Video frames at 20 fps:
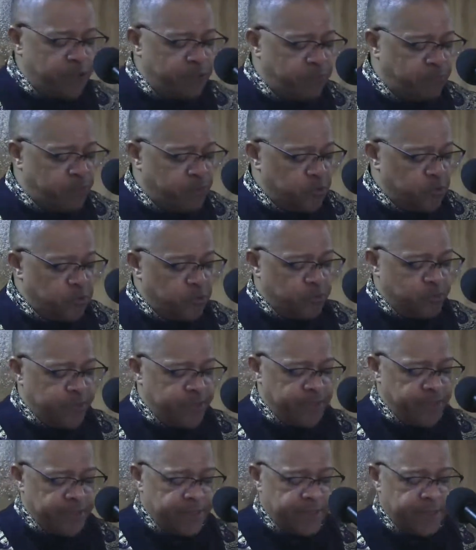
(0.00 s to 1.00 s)
in the
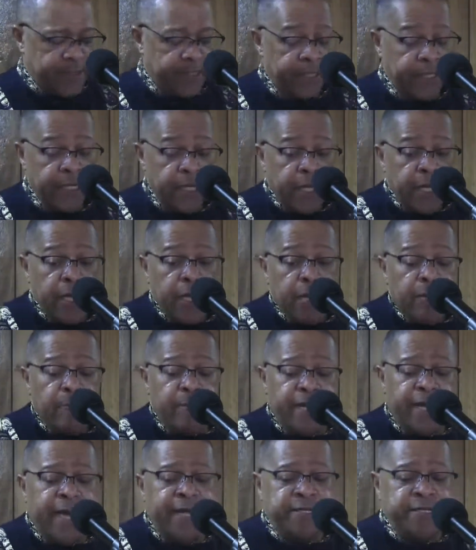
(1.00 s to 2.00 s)
pulpit. Right.
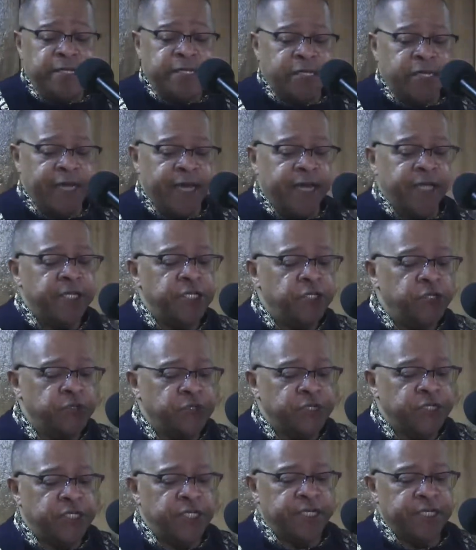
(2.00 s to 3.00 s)
But I declare to you
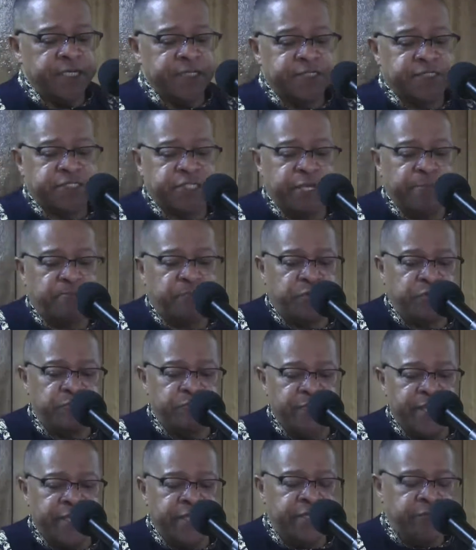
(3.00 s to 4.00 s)
today, except a
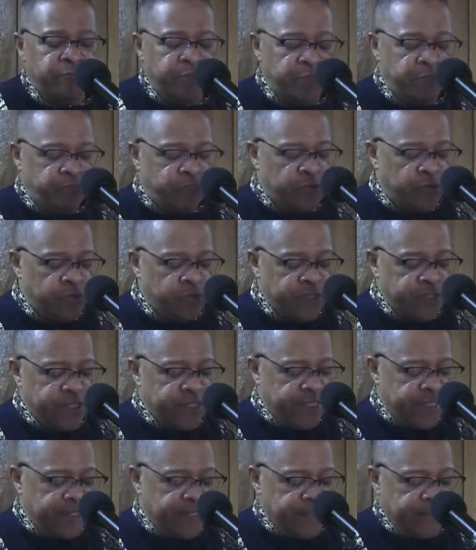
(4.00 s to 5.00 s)
man be born
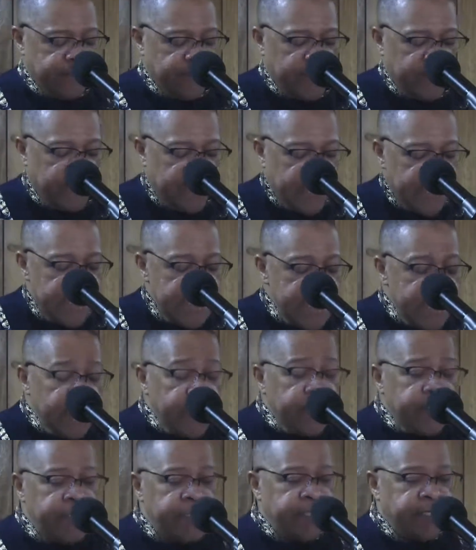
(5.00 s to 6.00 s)
again,
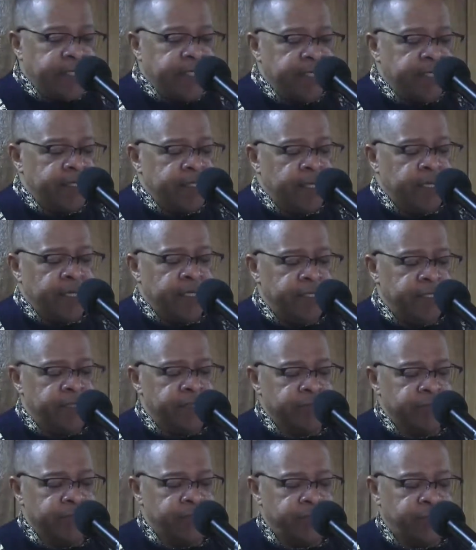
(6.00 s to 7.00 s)
he cannot
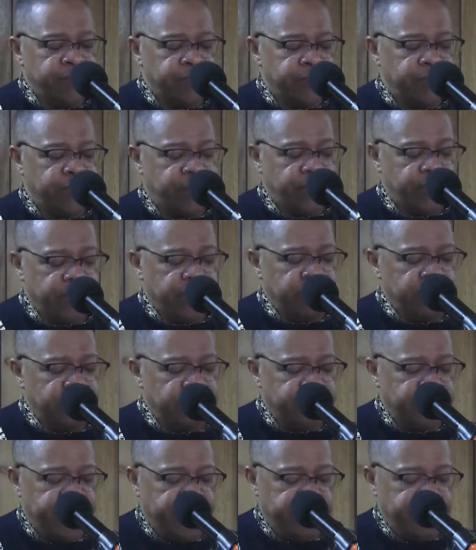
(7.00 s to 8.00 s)
enter into the All kingdom
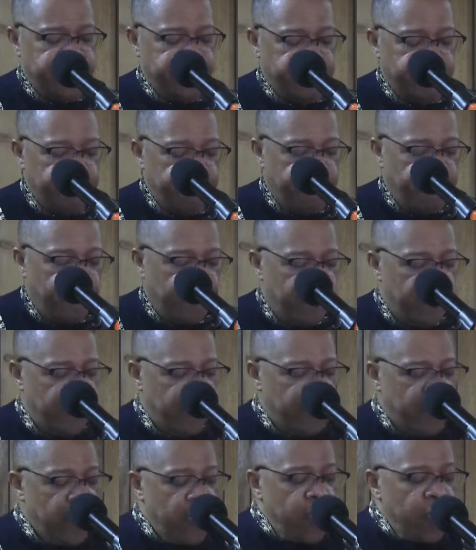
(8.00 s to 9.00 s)
right. of heaven. Yes,
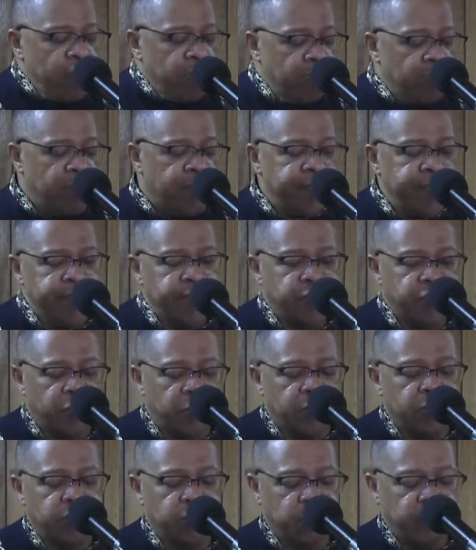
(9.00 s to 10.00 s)
Lord. Money
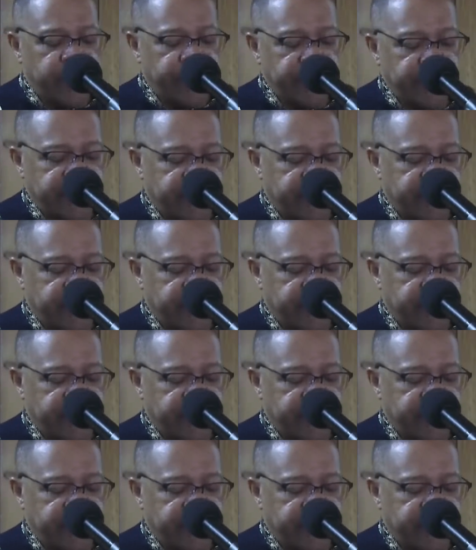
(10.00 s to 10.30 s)
talks when